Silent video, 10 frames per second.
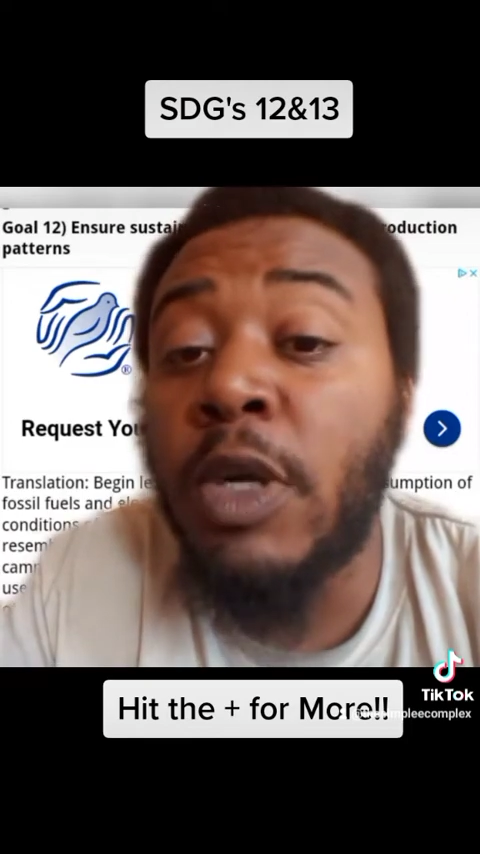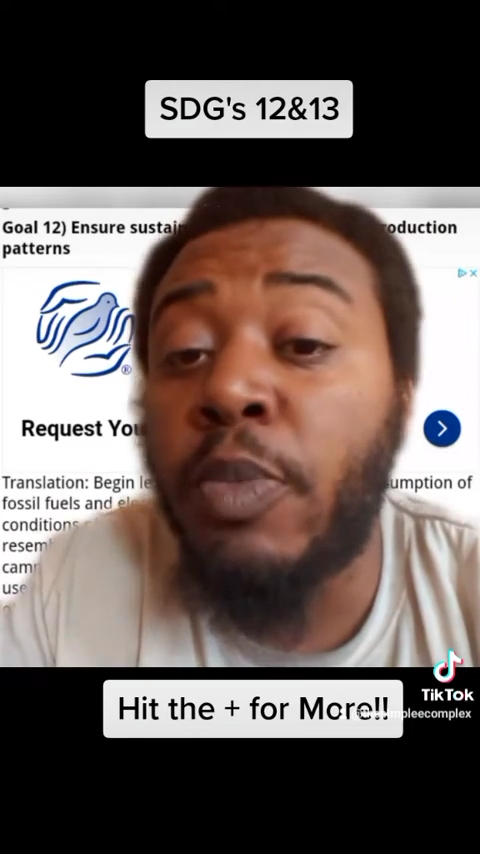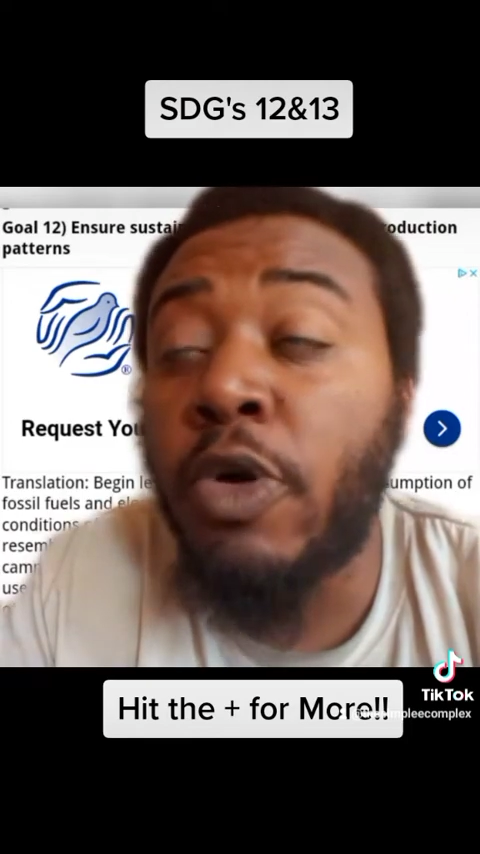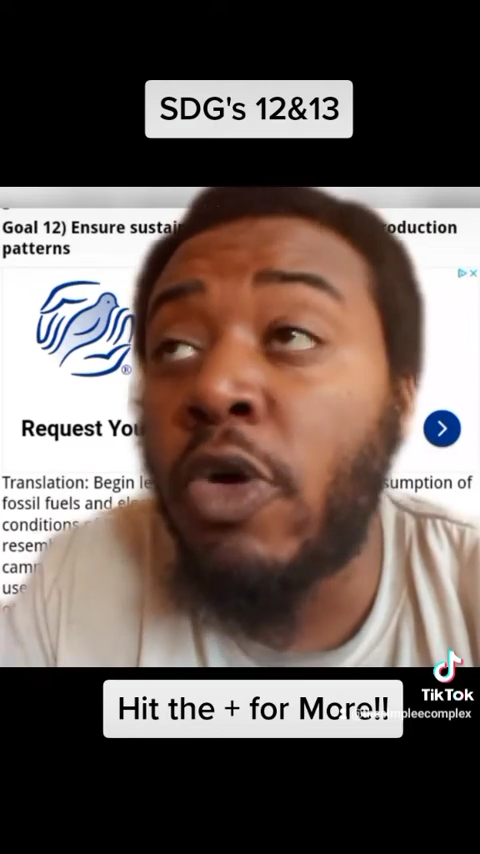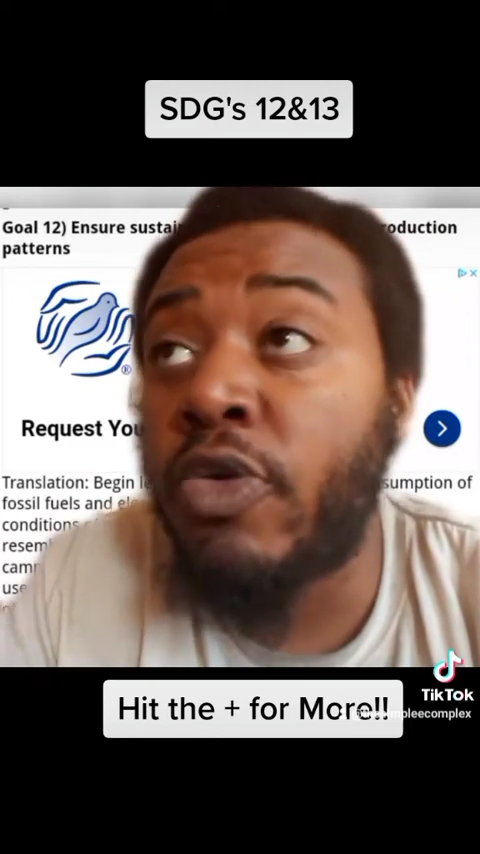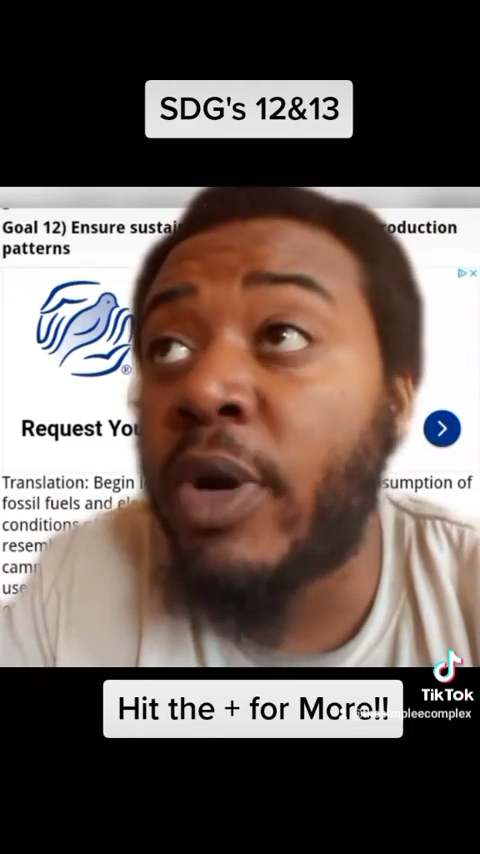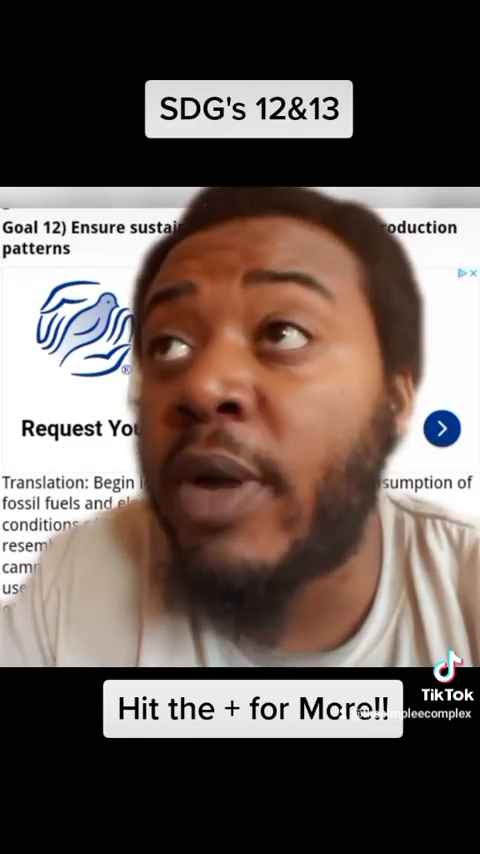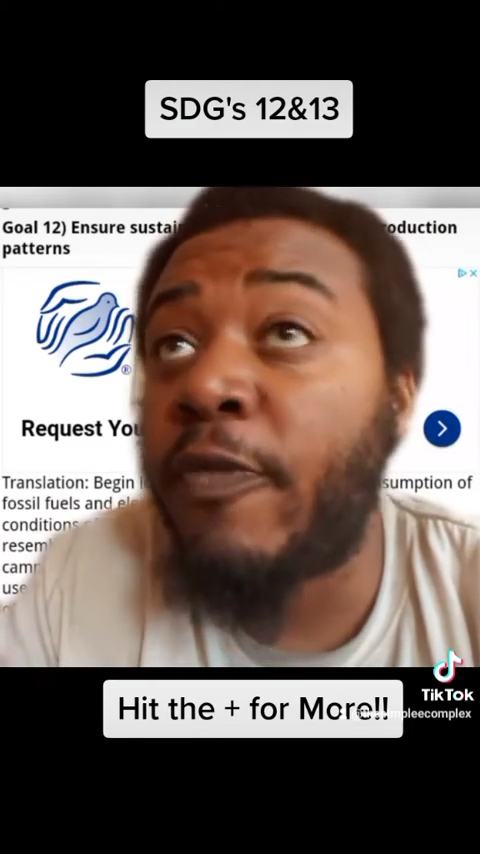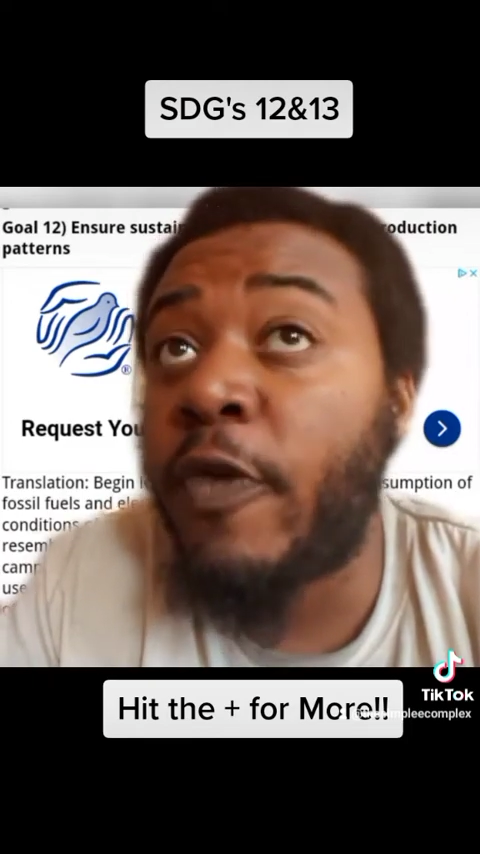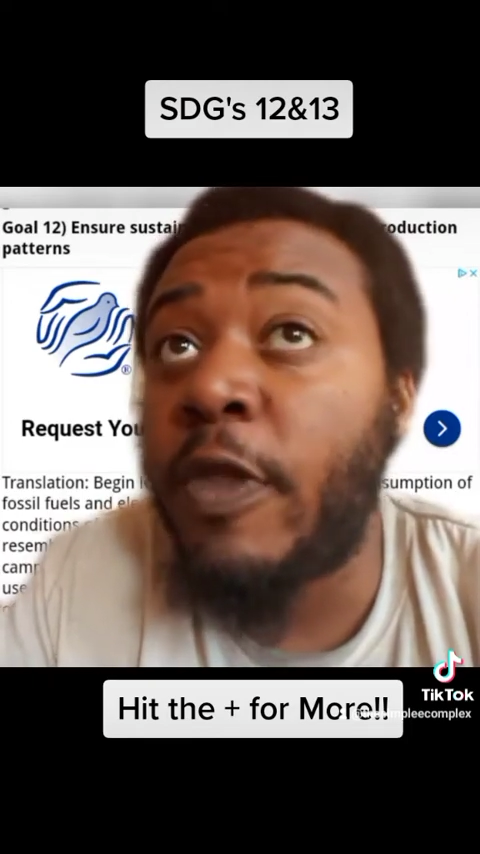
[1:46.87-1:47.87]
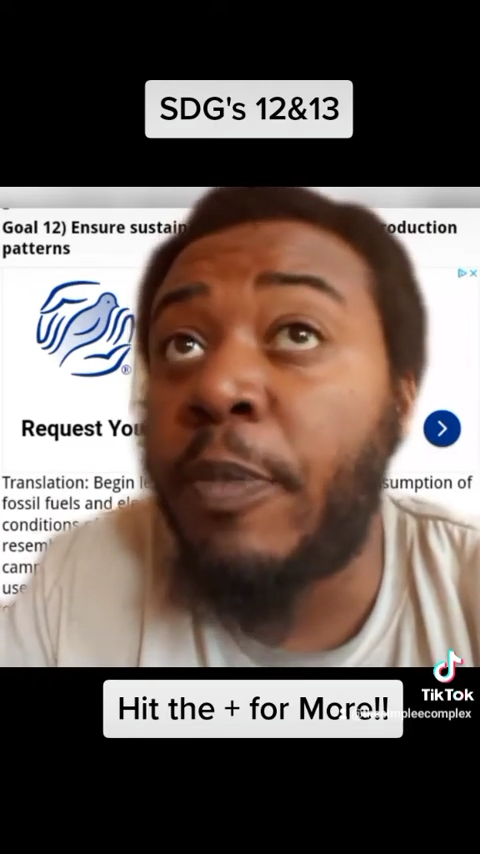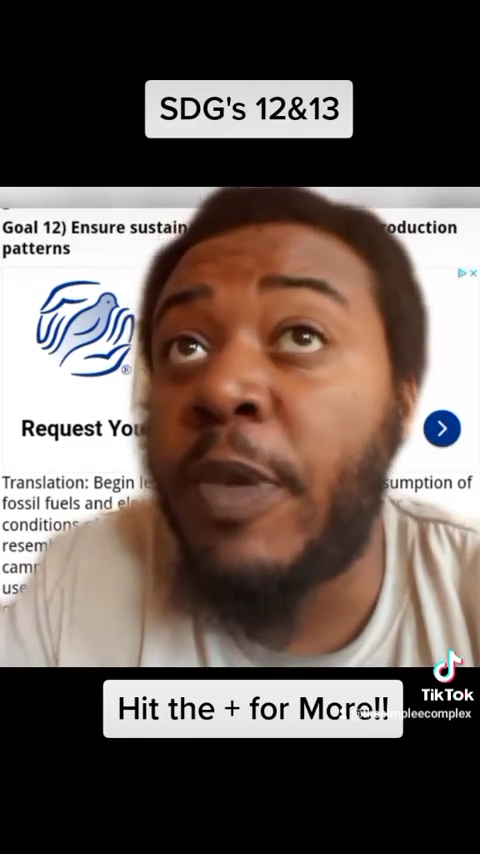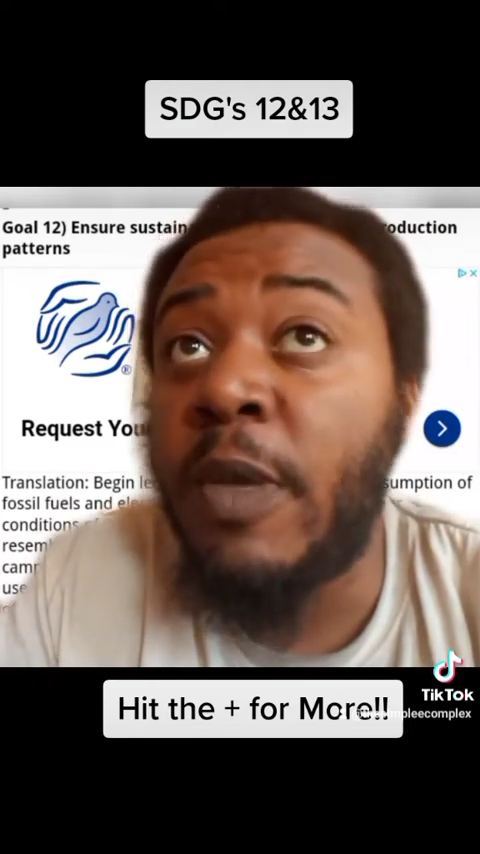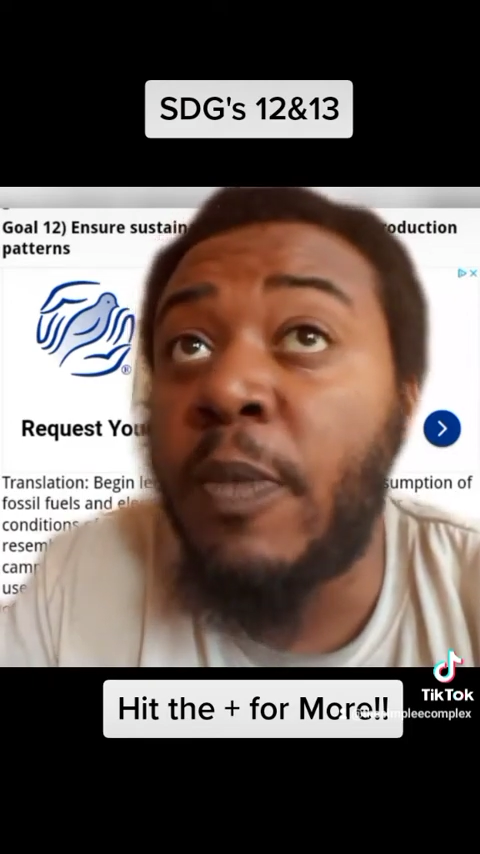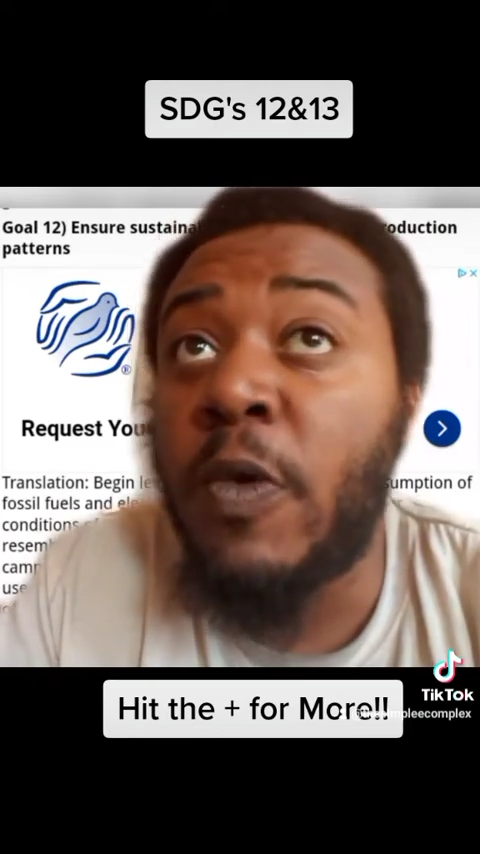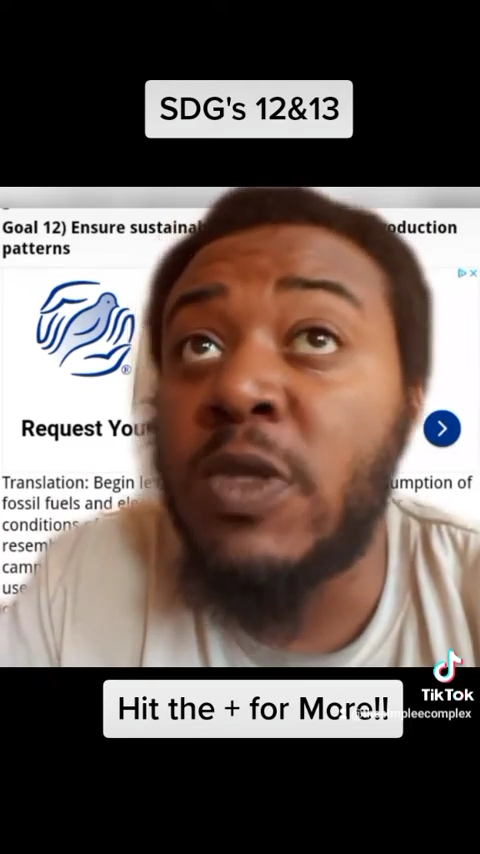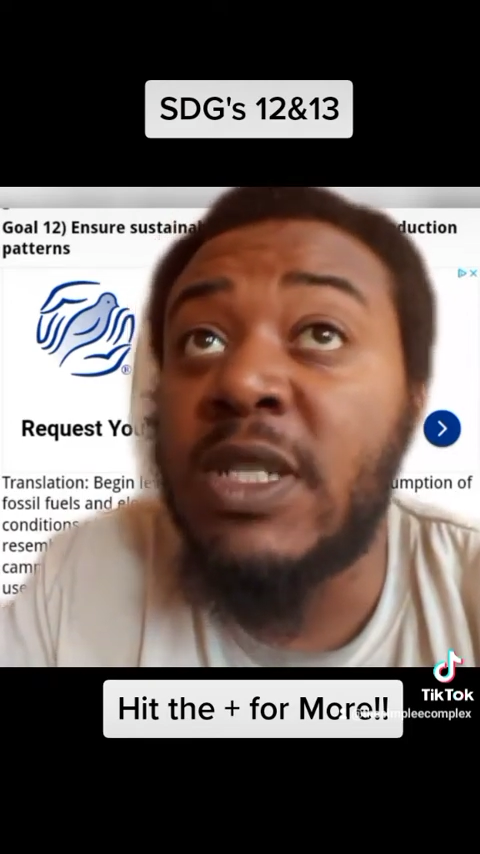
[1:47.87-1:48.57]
with a program for the people